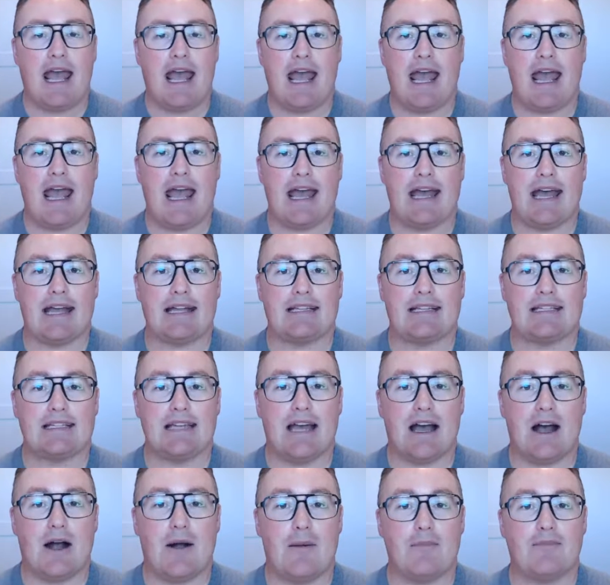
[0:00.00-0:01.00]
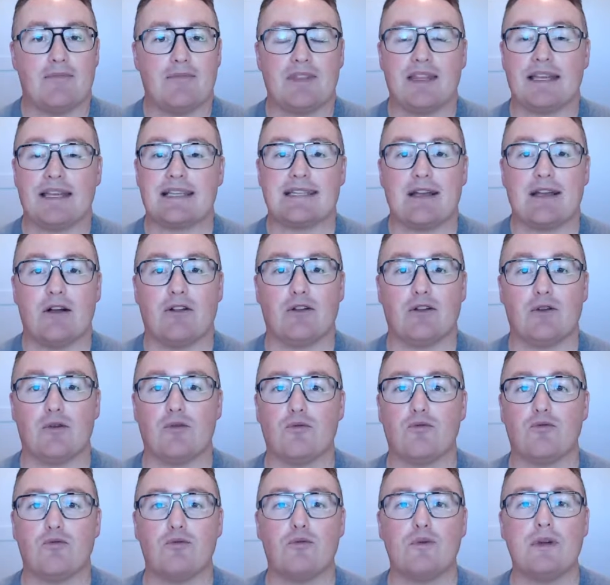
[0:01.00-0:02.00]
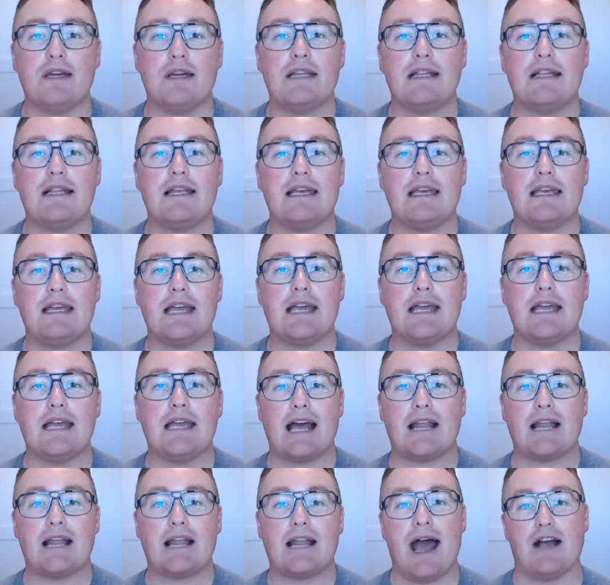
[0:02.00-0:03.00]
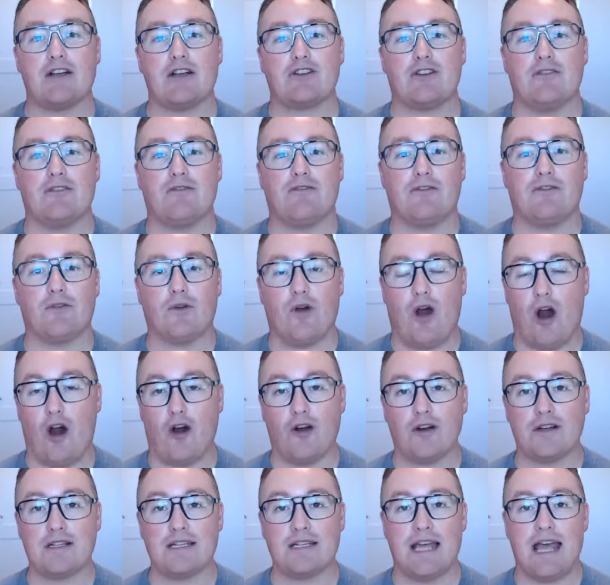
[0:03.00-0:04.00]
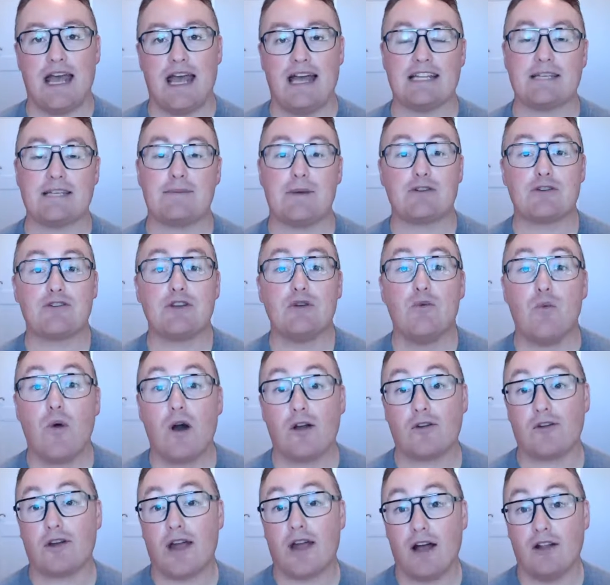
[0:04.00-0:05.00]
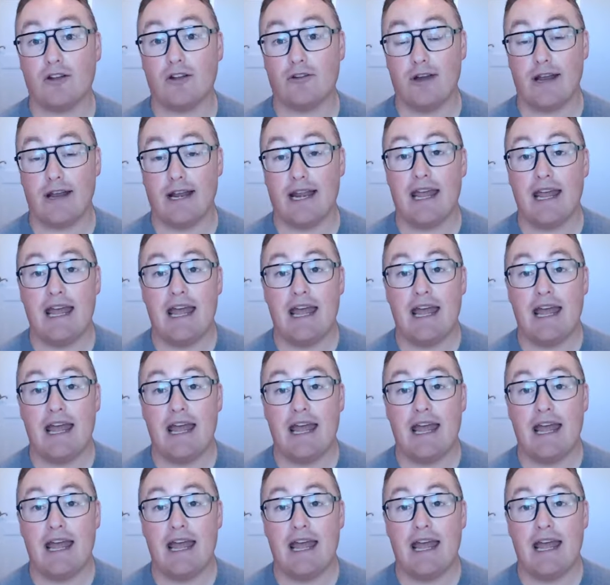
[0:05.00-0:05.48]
And this elder really had a passion for art, and especially watercolors